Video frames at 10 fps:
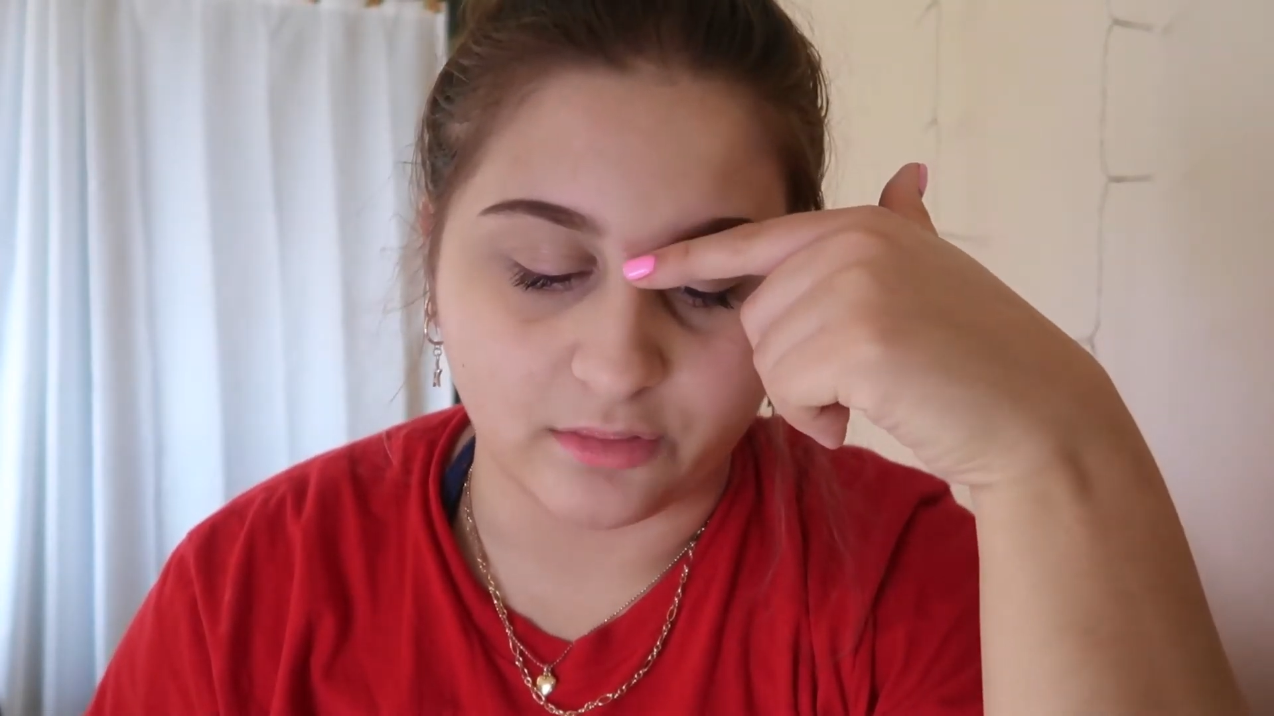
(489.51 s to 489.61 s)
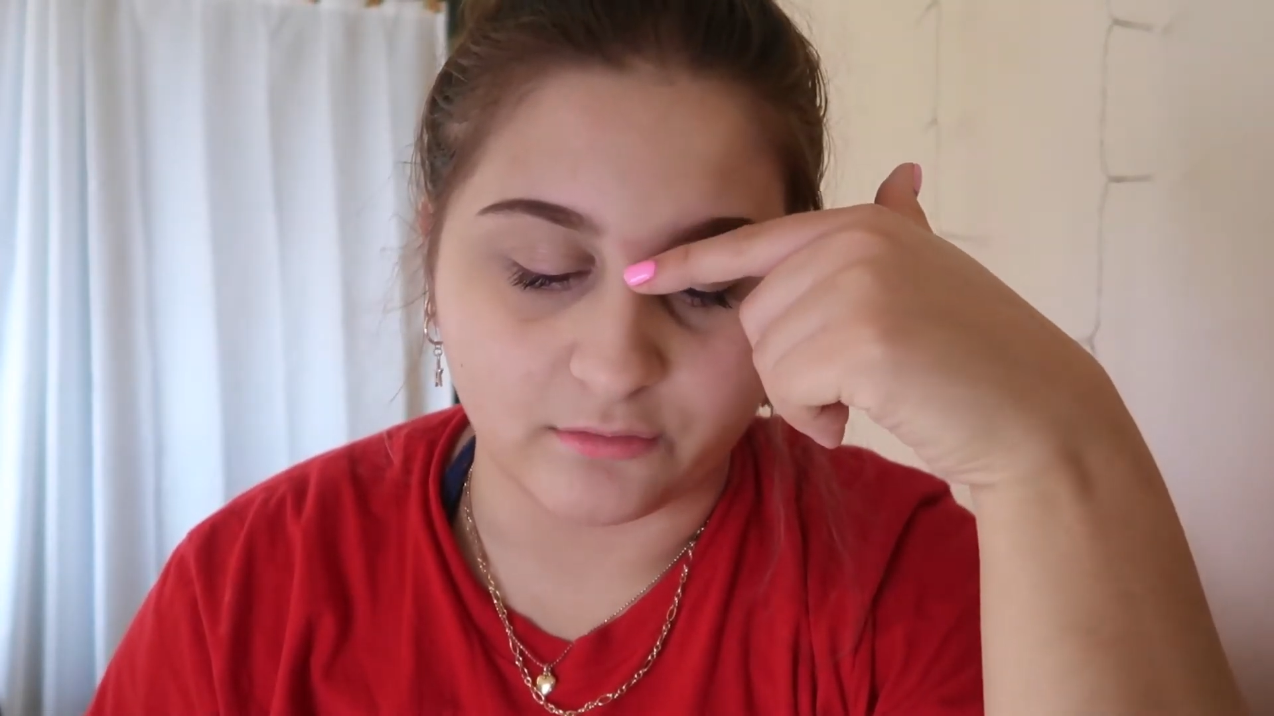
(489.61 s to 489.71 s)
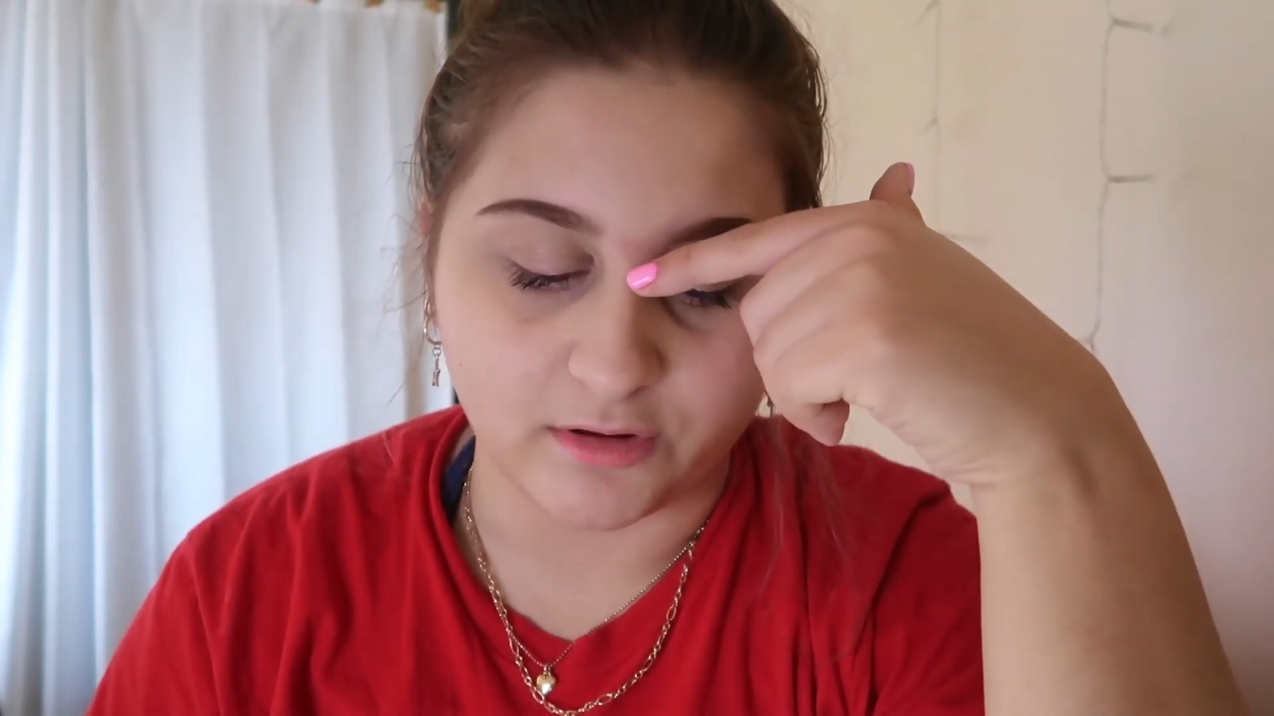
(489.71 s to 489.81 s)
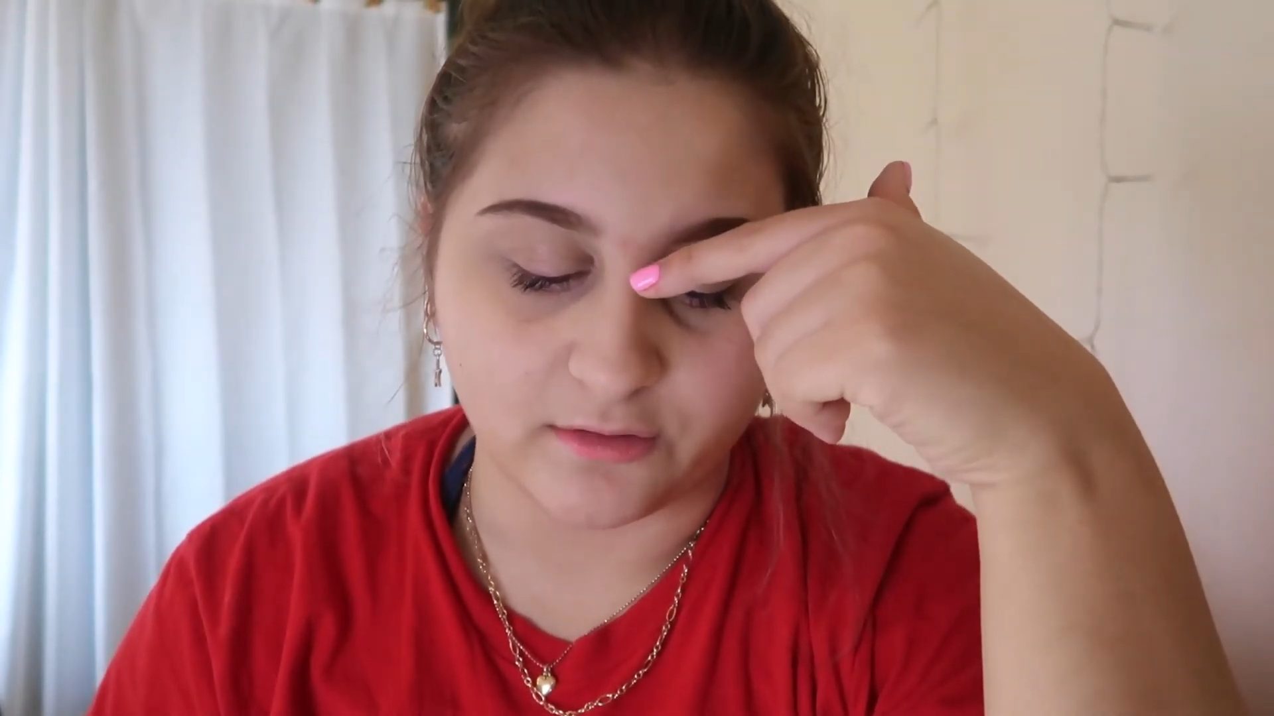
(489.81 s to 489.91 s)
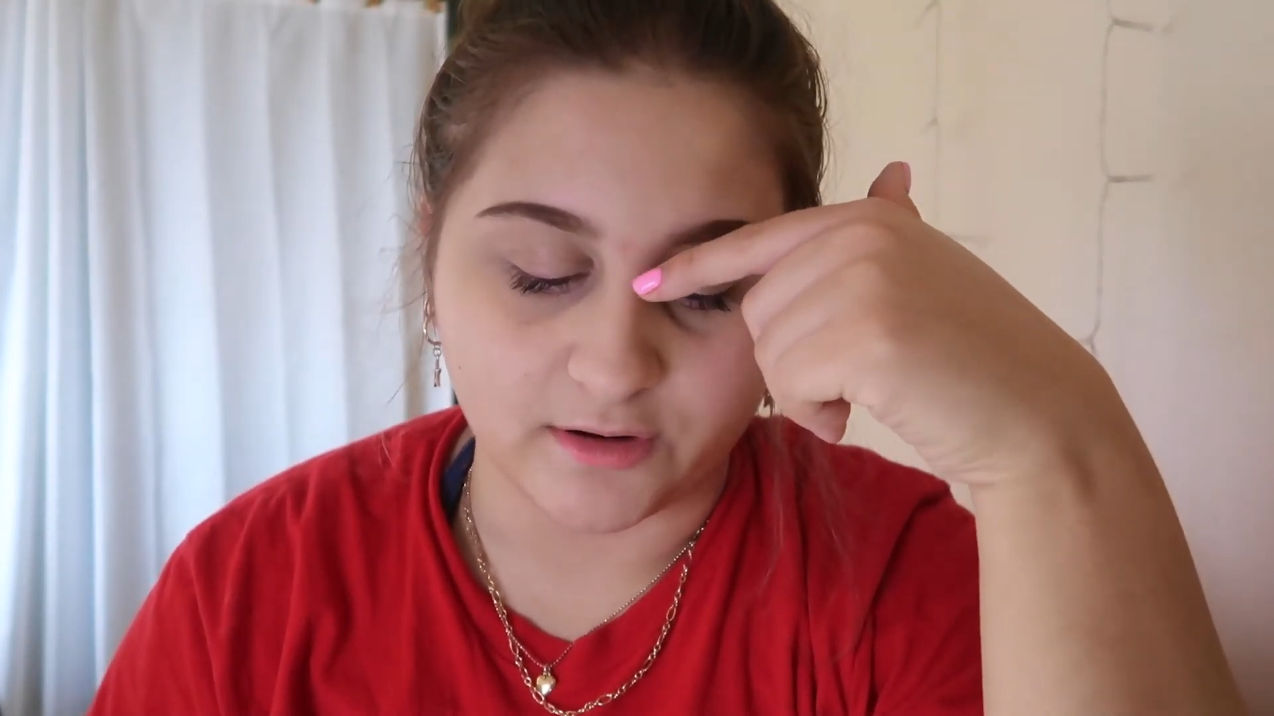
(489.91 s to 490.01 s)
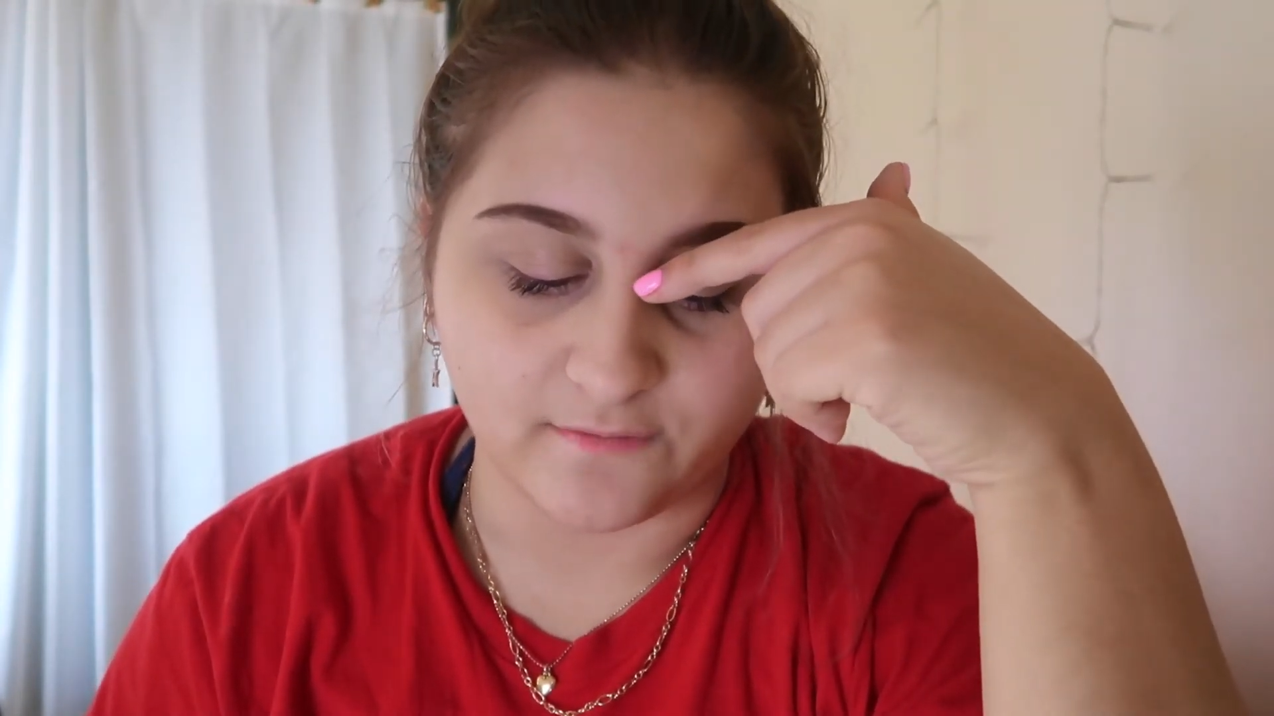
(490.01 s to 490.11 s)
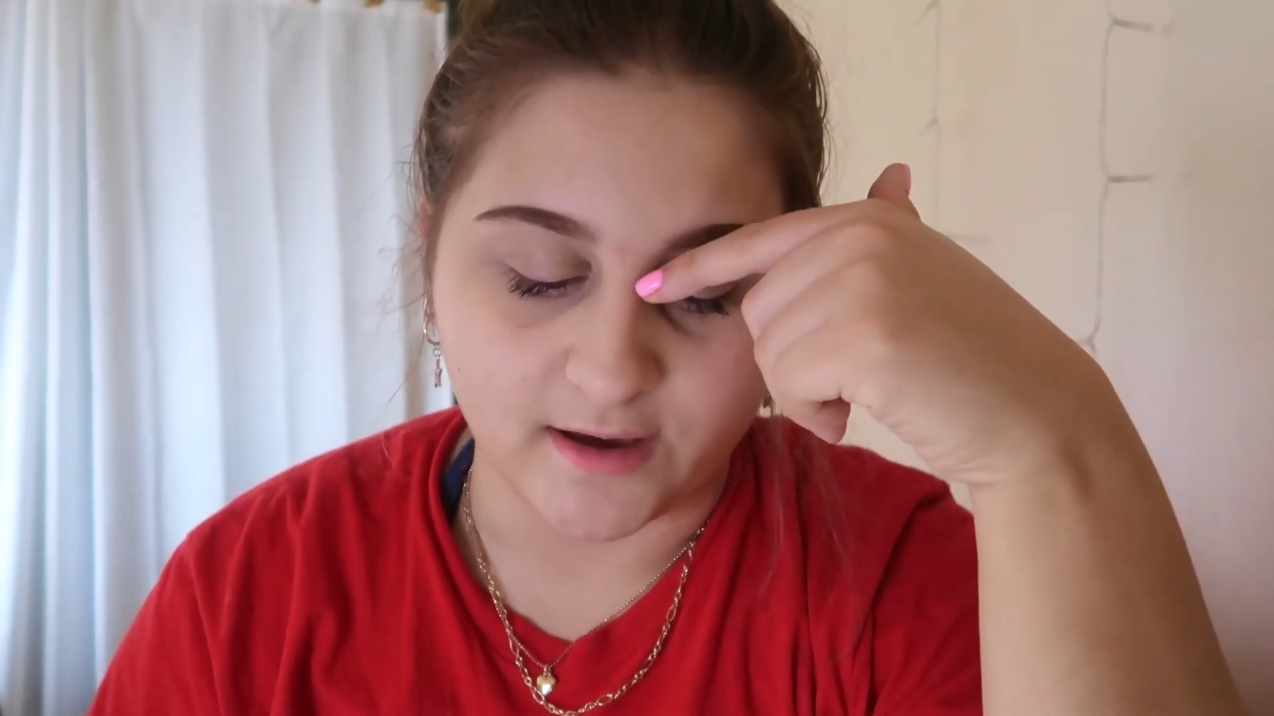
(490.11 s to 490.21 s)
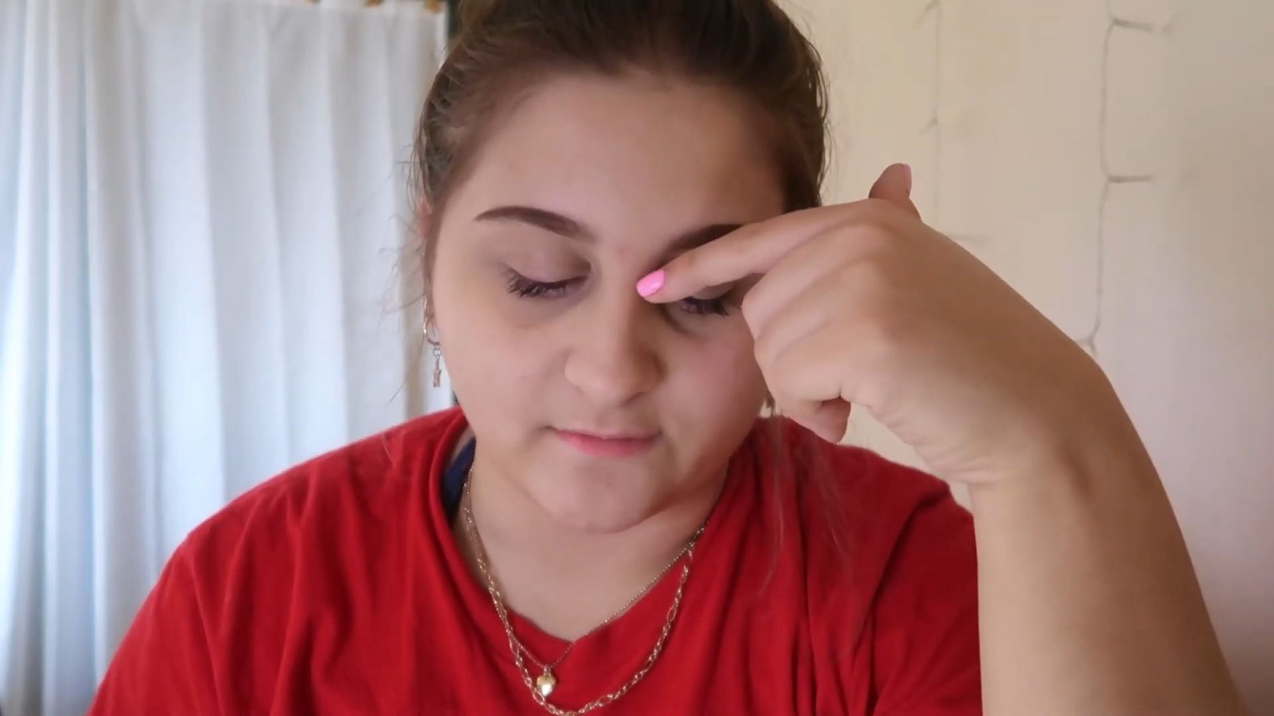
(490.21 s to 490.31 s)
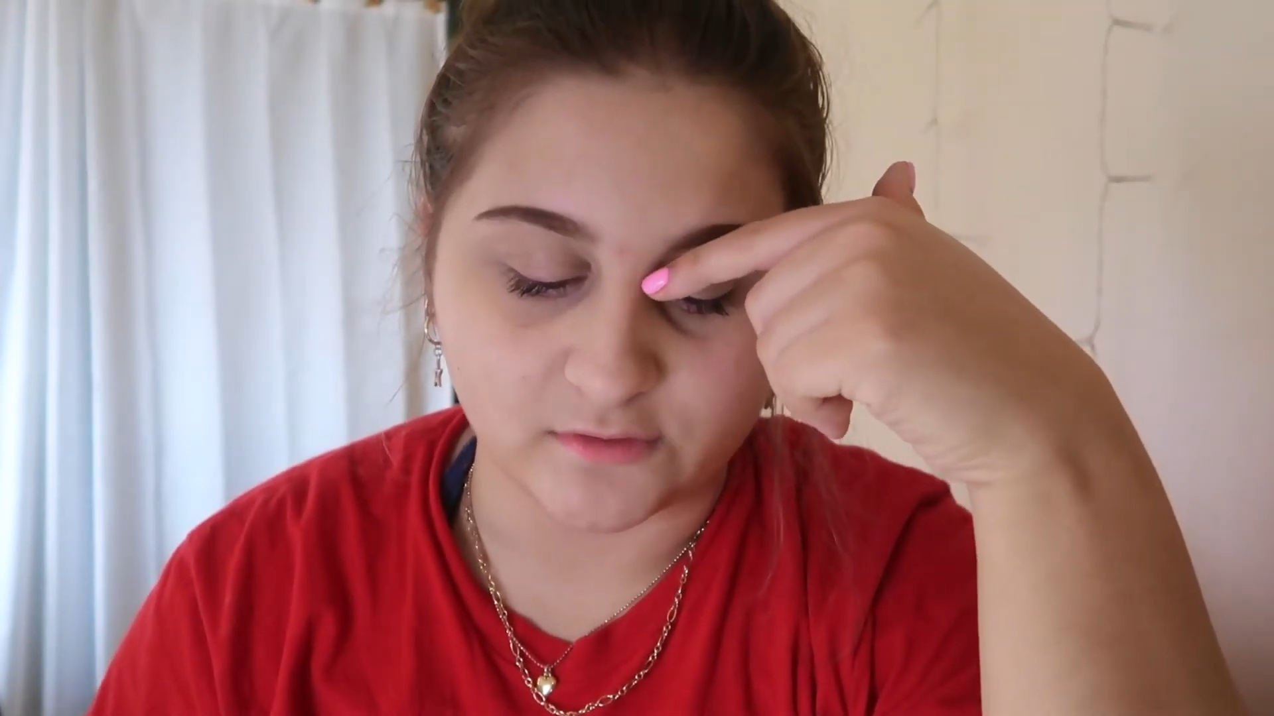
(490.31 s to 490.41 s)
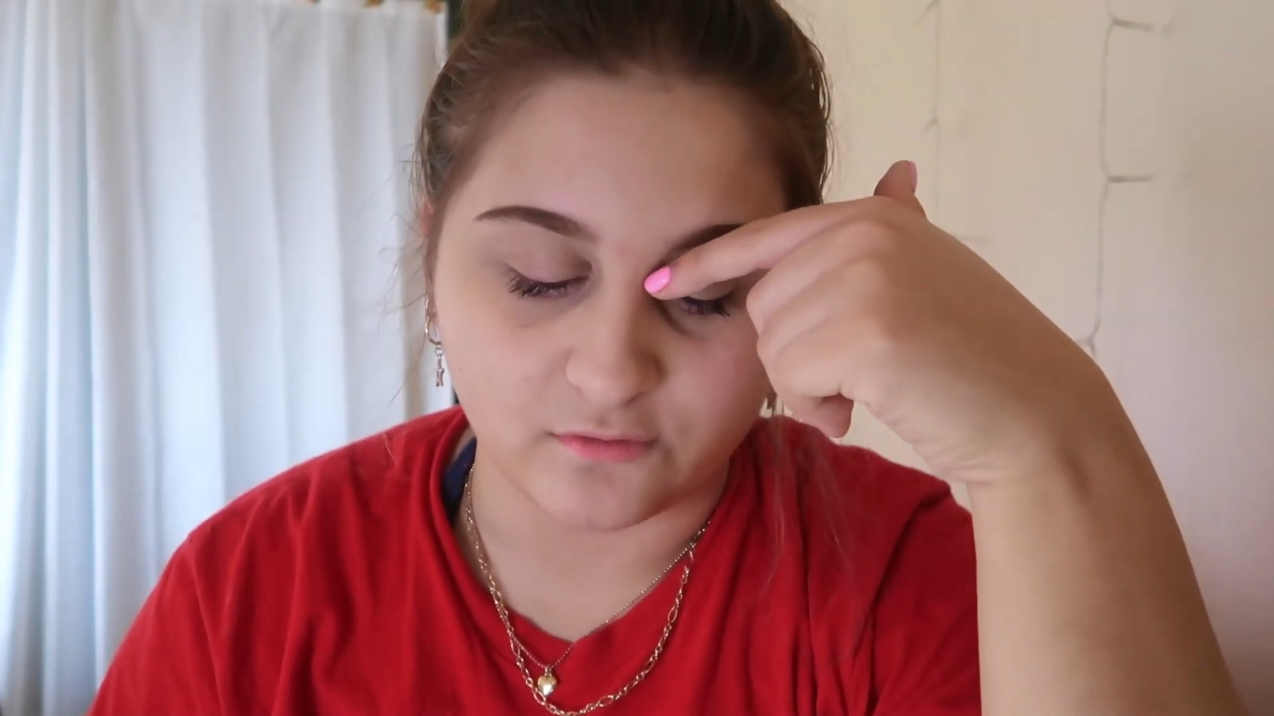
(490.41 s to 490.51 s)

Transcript: 3:35 to